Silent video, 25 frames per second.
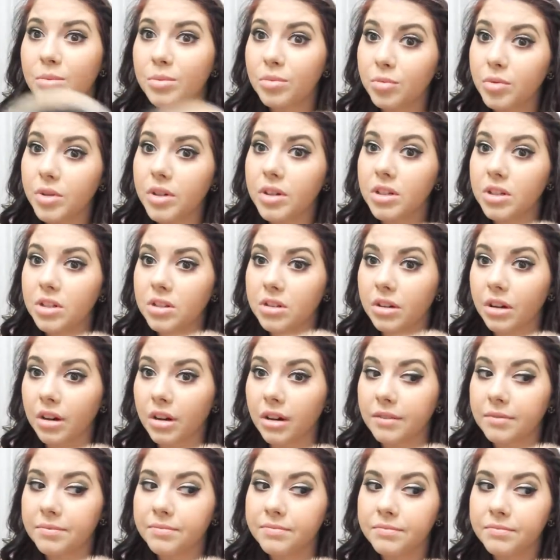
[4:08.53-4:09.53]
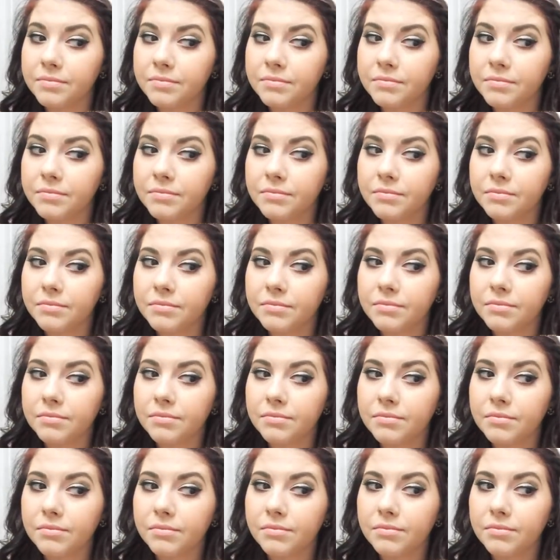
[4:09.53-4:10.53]
Pretty sure.
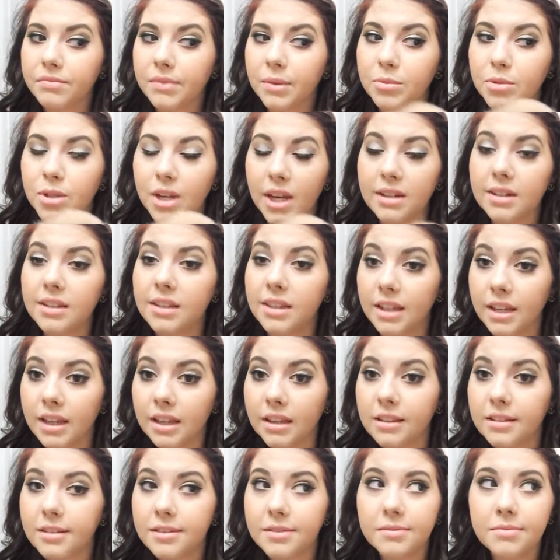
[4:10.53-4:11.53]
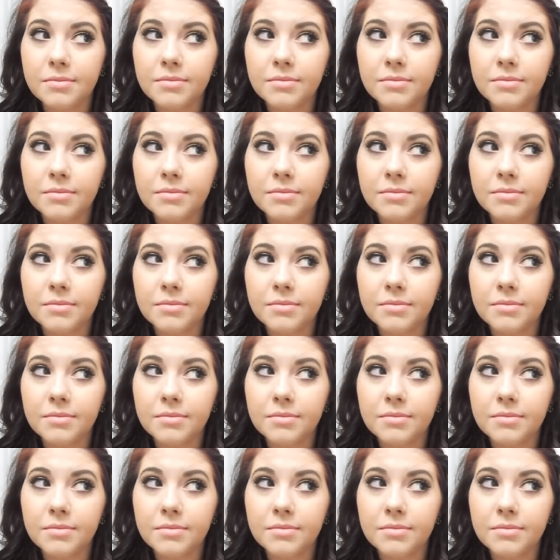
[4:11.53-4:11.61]
I'm trying to think.